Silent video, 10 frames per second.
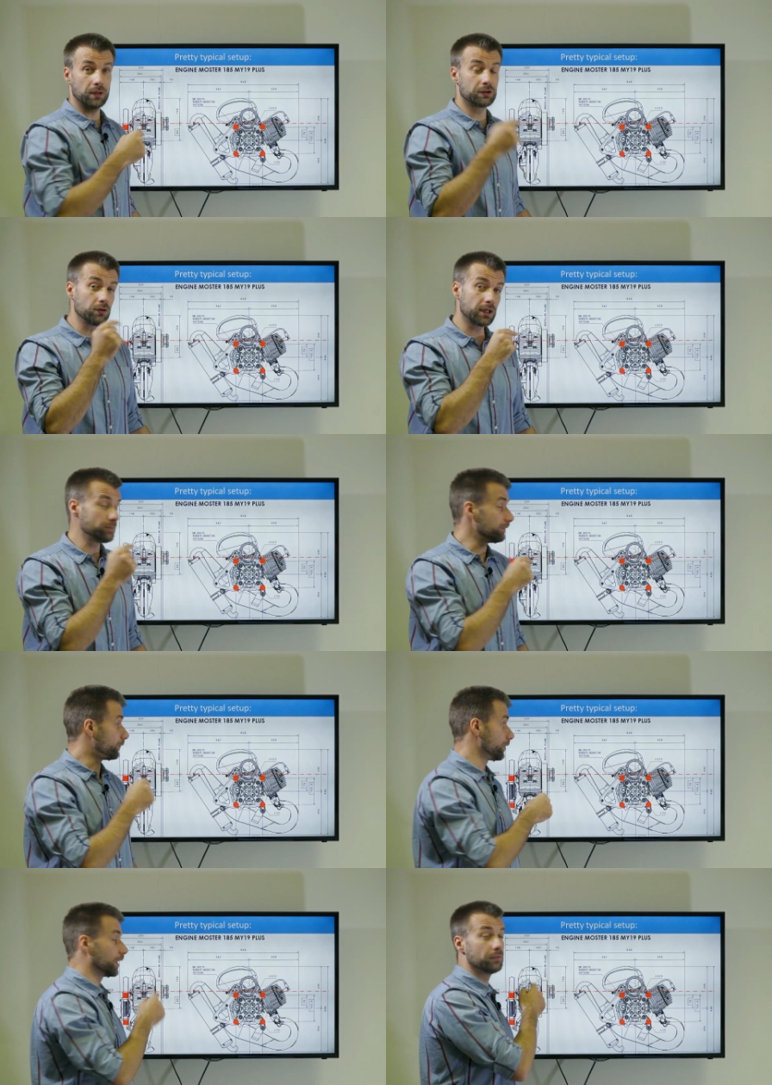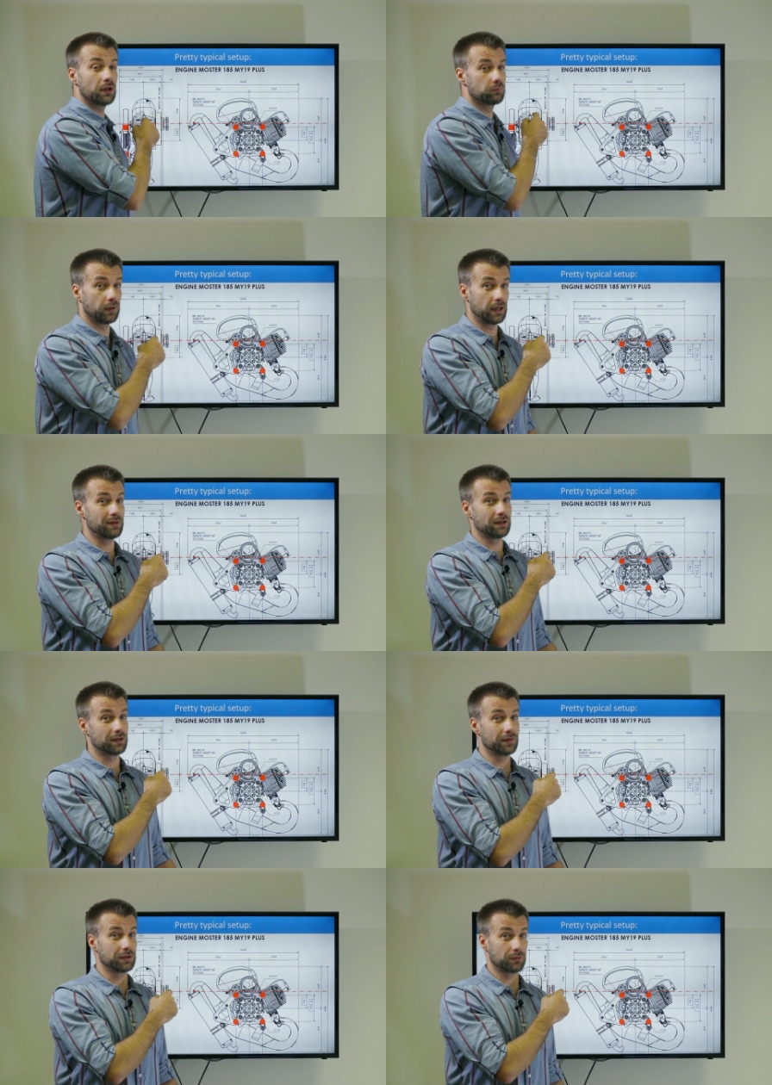But don't get me wrong, I'm not blaming the
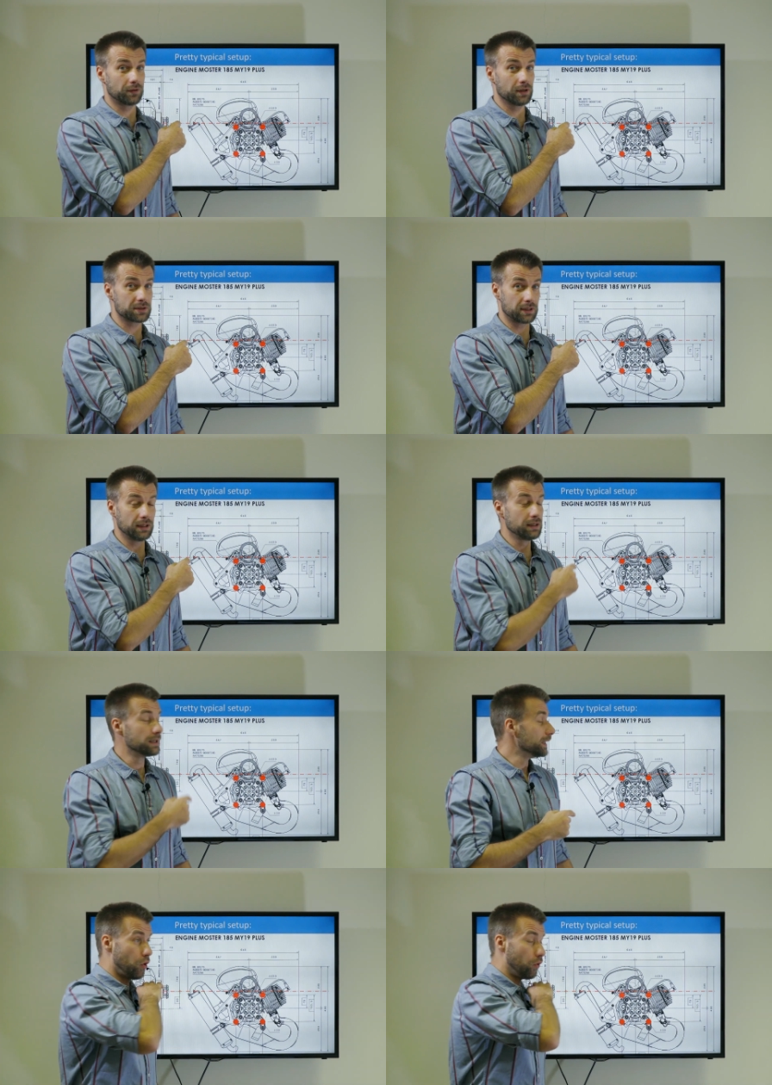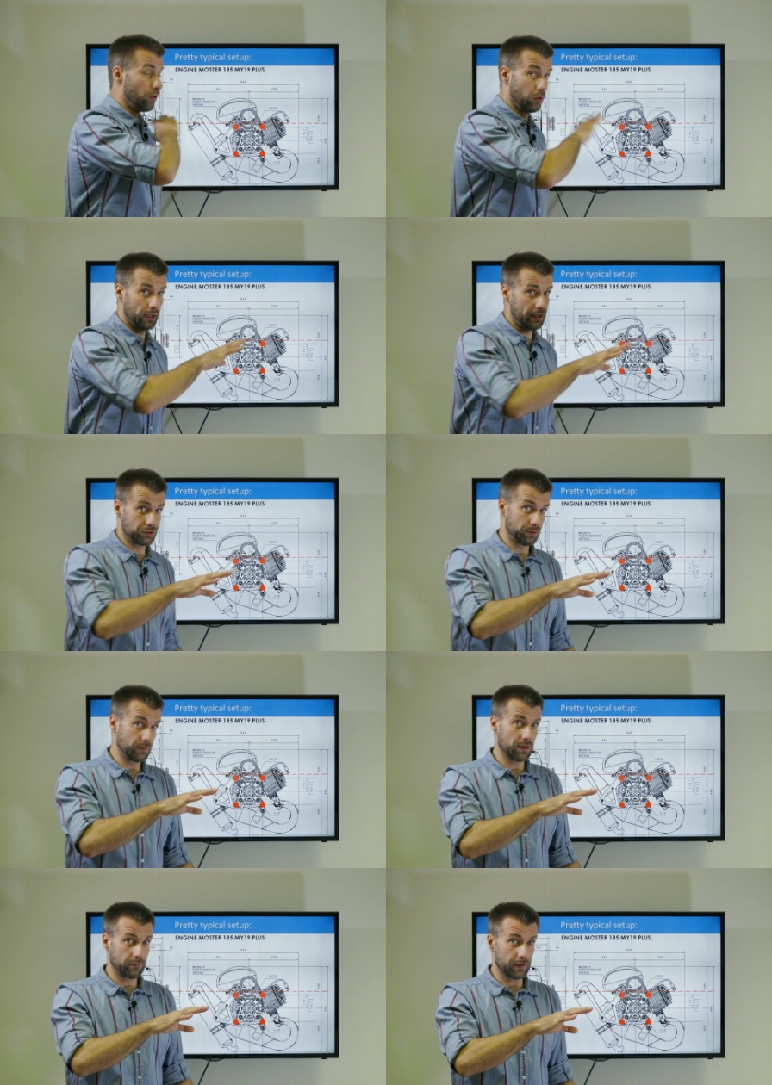Vittorazi. All engine
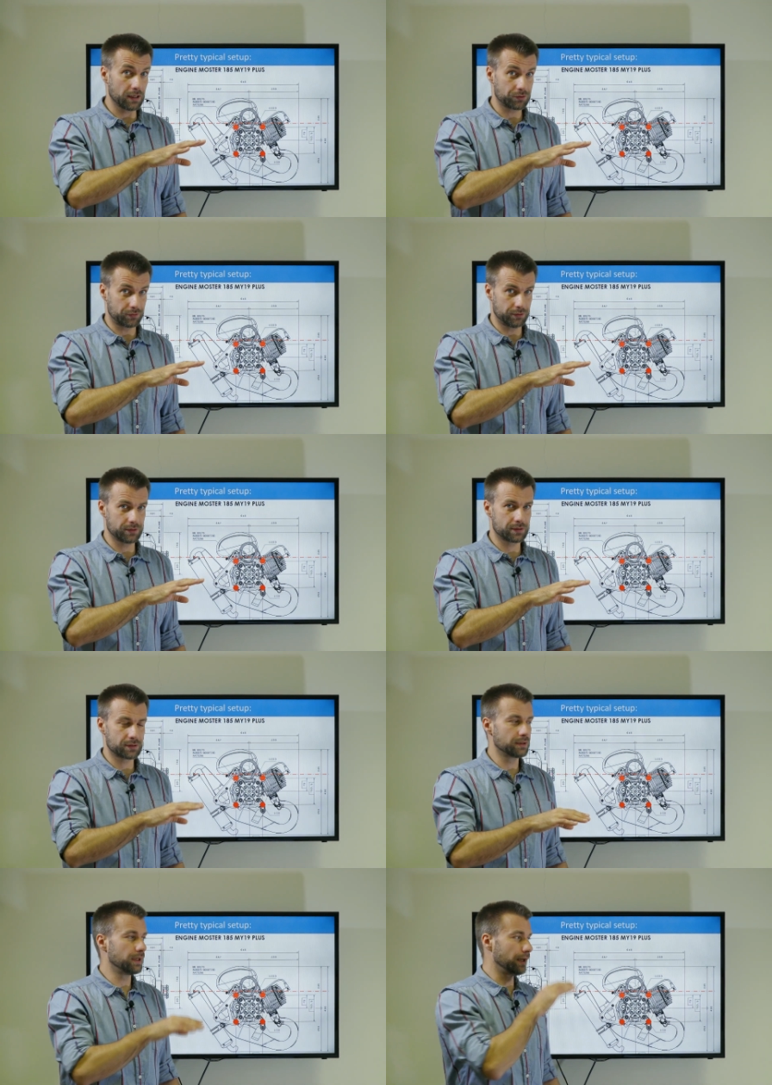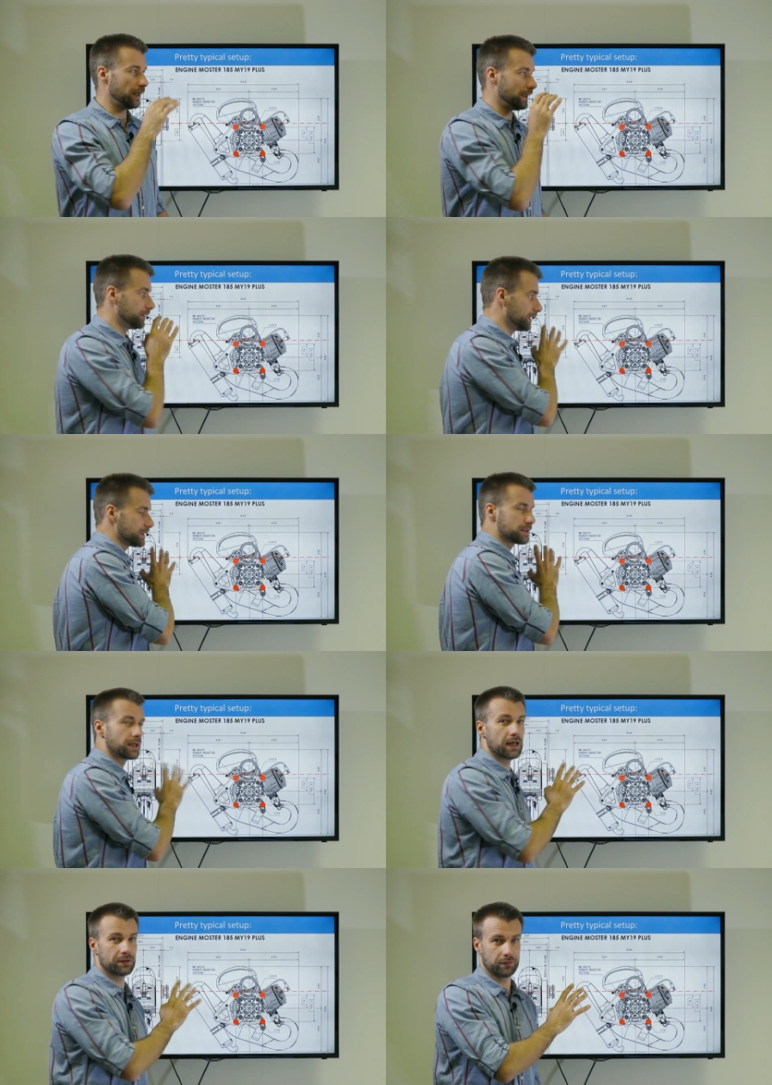manufacturers in this
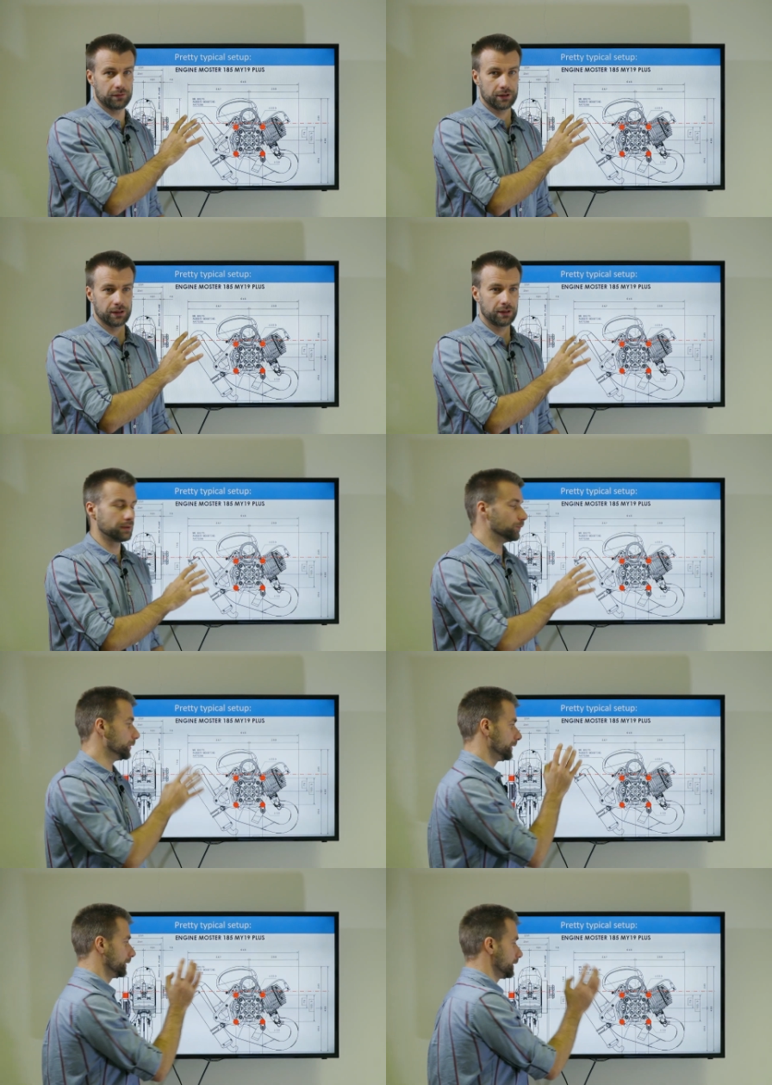category, with